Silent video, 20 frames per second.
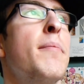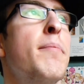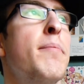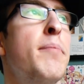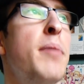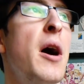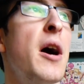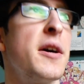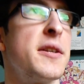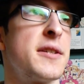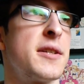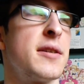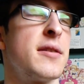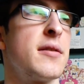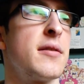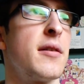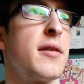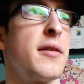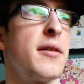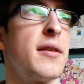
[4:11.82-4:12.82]
But
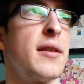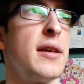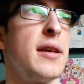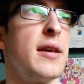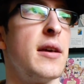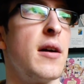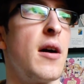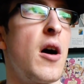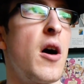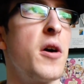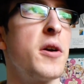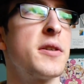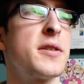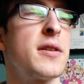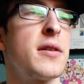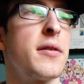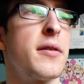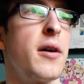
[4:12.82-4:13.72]
the art,